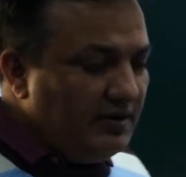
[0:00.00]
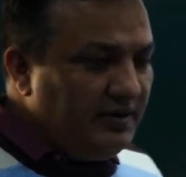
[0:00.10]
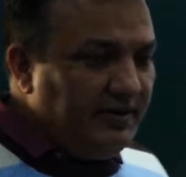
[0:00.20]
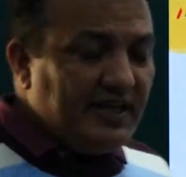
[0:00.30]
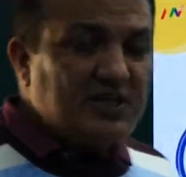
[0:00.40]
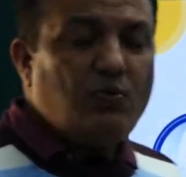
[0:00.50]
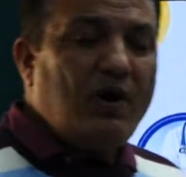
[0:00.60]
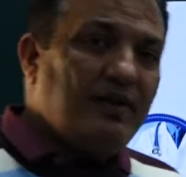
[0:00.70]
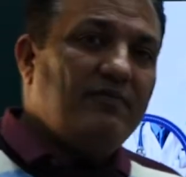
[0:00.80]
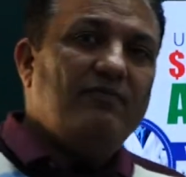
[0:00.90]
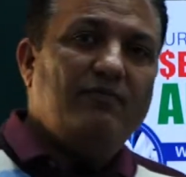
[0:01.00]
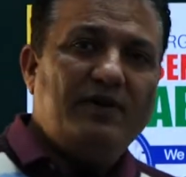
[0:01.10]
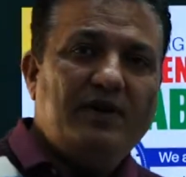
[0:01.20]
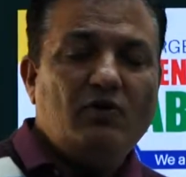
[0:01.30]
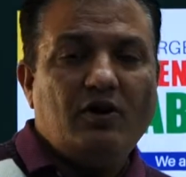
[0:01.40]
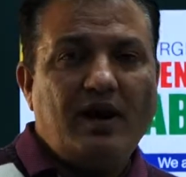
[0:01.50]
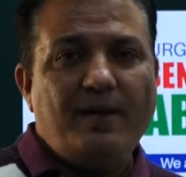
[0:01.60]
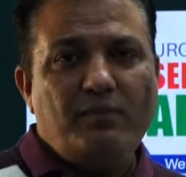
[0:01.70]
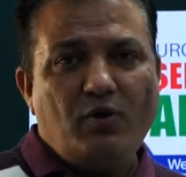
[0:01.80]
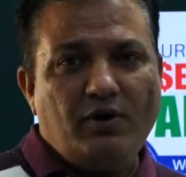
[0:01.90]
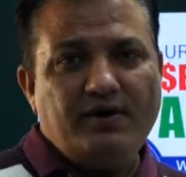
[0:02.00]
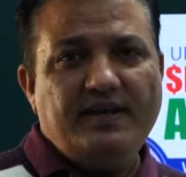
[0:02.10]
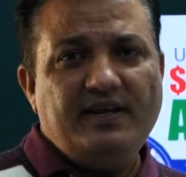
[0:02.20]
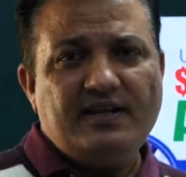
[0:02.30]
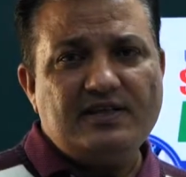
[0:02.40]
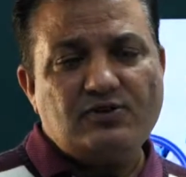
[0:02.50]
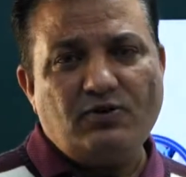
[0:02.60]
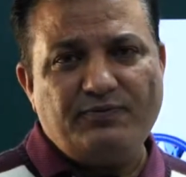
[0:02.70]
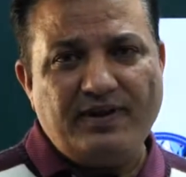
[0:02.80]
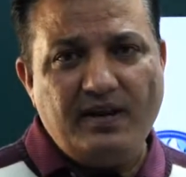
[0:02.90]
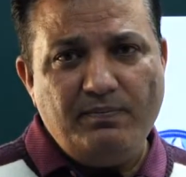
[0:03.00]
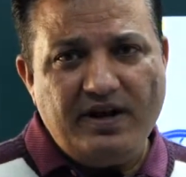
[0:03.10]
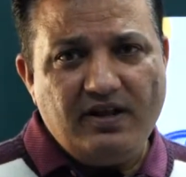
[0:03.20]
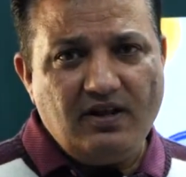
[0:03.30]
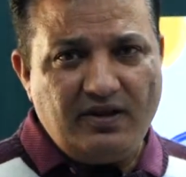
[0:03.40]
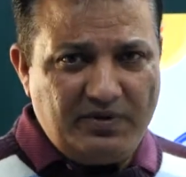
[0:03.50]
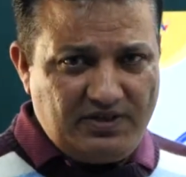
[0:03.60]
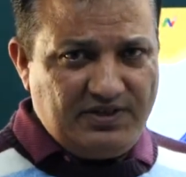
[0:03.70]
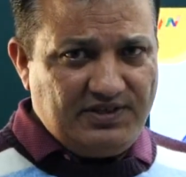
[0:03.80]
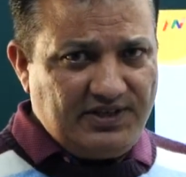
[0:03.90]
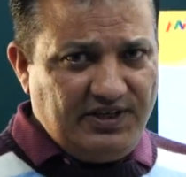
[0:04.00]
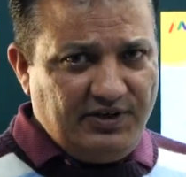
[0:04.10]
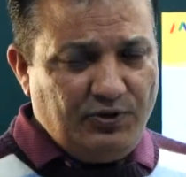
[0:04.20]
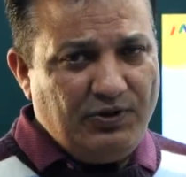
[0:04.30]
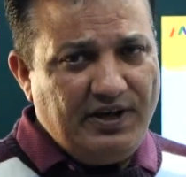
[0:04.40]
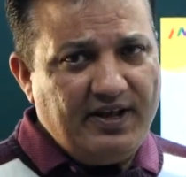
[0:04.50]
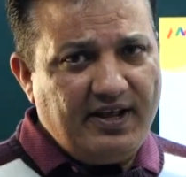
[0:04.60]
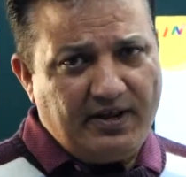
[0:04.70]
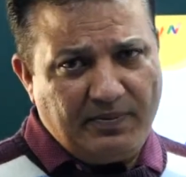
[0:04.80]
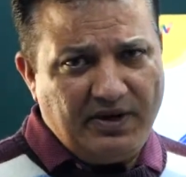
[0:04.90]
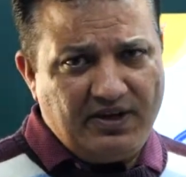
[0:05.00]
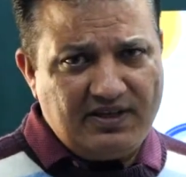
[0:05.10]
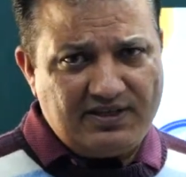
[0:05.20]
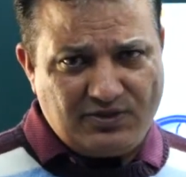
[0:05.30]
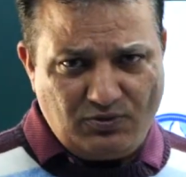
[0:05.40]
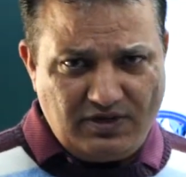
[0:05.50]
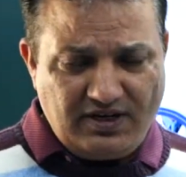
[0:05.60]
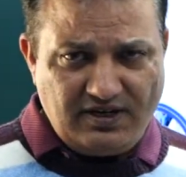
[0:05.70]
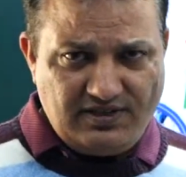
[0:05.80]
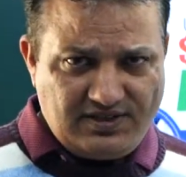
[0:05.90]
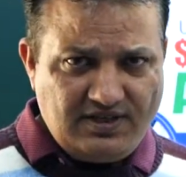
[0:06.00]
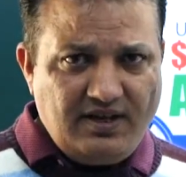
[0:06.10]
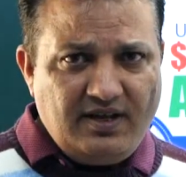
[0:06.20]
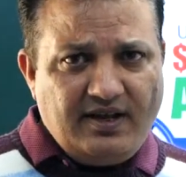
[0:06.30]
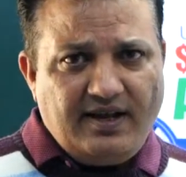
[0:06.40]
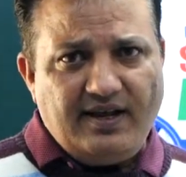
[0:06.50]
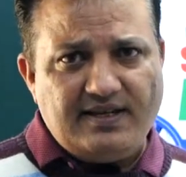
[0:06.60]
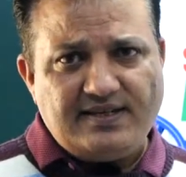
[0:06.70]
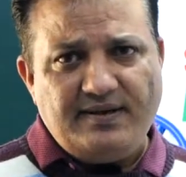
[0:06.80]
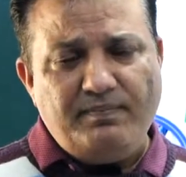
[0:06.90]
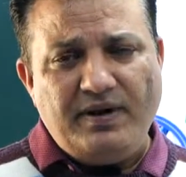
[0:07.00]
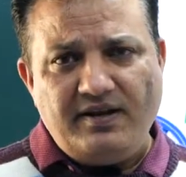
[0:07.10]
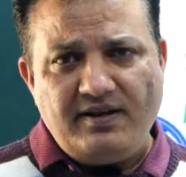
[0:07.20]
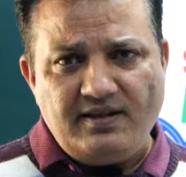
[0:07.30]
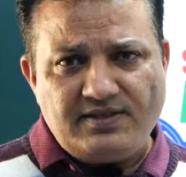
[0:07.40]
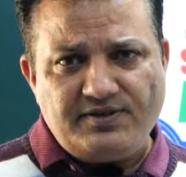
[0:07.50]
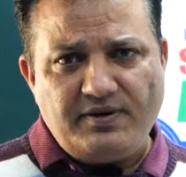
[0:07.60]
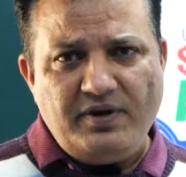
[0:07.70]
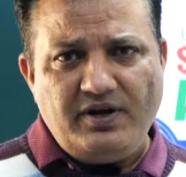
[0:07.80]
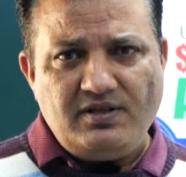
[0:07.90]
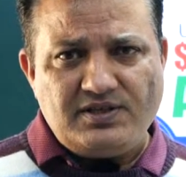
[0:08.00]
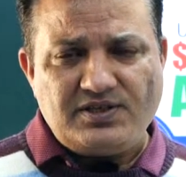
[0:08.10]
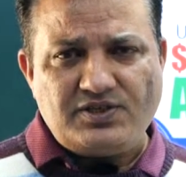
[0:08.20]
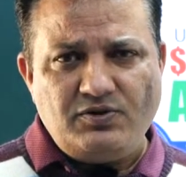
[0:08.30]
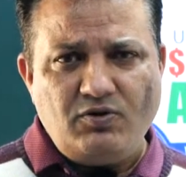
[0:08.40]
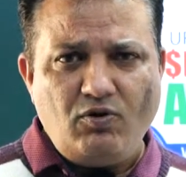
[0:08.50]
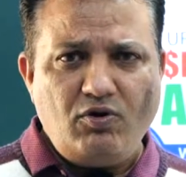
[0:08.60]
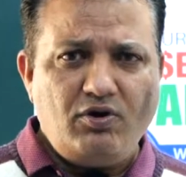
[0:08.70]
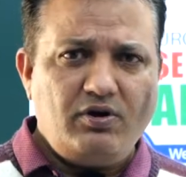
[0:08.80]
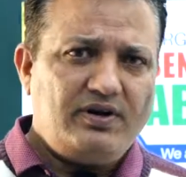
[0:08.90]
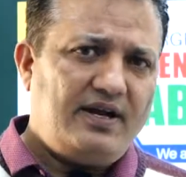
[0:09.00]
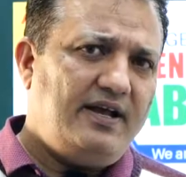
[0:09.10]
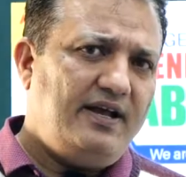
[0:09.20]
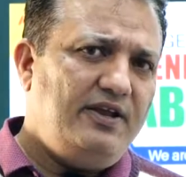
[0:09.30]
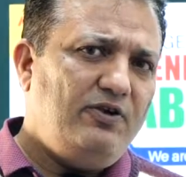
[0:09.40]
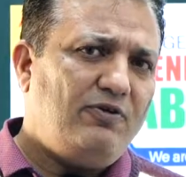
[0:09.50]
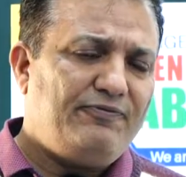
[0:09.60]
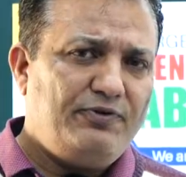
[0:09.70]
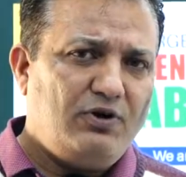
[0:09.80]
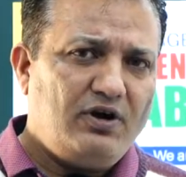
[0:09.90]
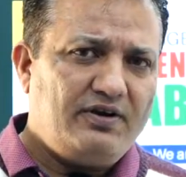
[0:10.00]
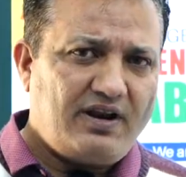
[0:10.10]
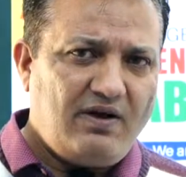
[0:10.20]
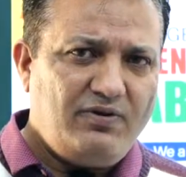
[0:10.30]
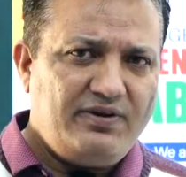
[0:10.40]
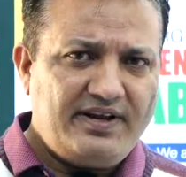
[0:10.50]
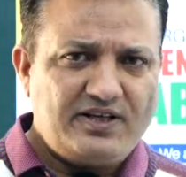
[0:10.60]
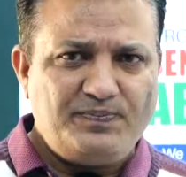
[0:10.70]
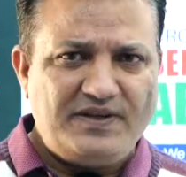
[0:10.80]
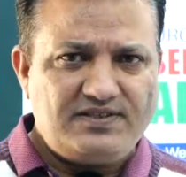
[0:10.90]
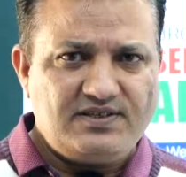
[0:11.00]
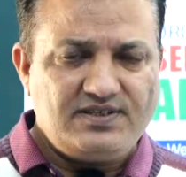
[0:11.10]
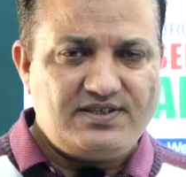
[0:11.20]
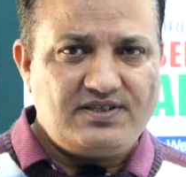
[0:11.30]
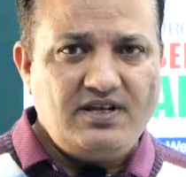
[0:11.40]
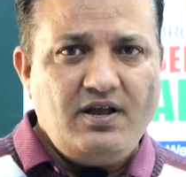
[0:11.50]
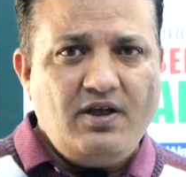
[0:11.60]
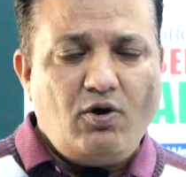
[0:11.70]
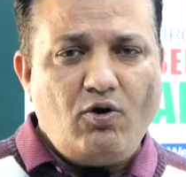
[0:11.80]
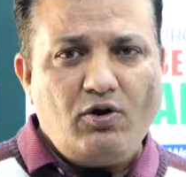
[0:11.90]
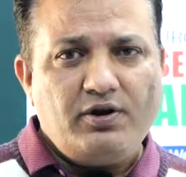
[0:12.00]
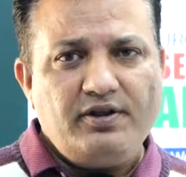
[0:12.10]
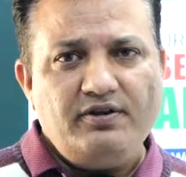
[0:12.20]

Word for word: Next one, when you are abroad, in case of any medical emergency, you need a remittance, so that is as a maintenance remittance or any of your traveler expenses, or